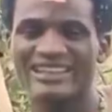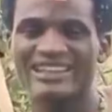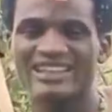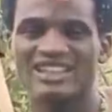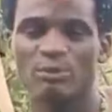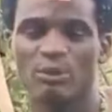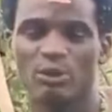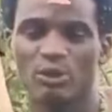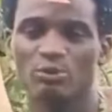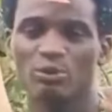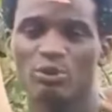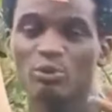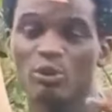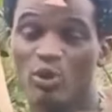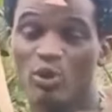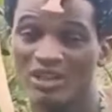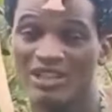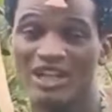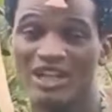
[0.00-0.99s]
easy.
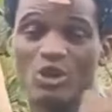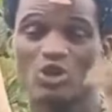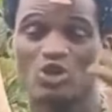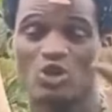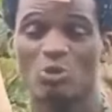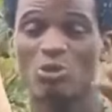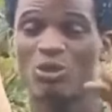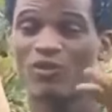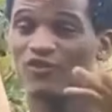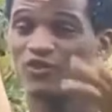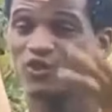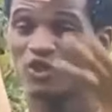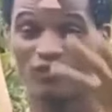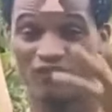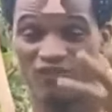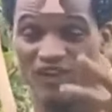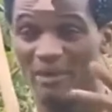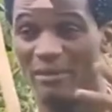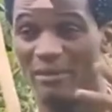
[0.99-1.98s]
Because I know some
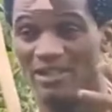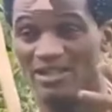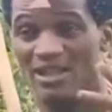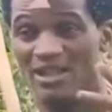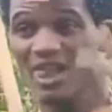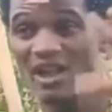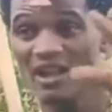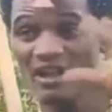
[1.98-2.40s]
farmers,